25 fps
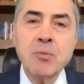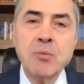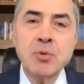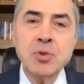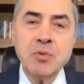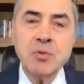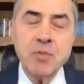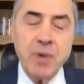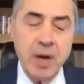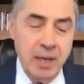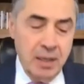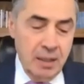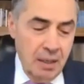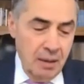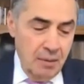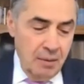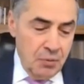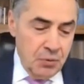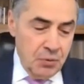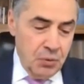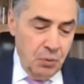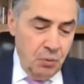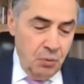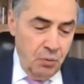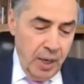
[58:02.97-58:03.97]
I was trying
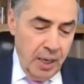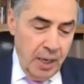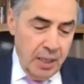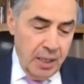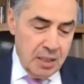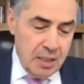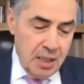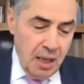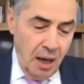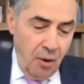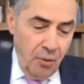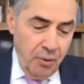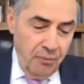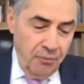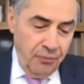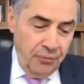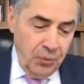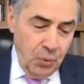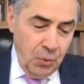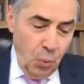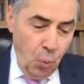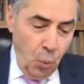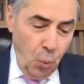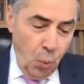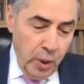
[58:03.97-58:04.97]
to write down a
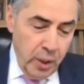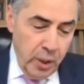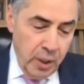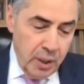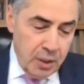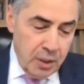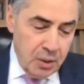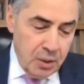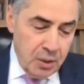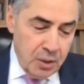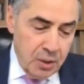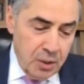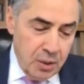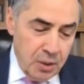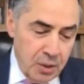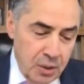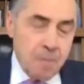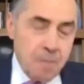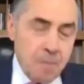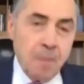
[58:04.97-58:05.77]
few words,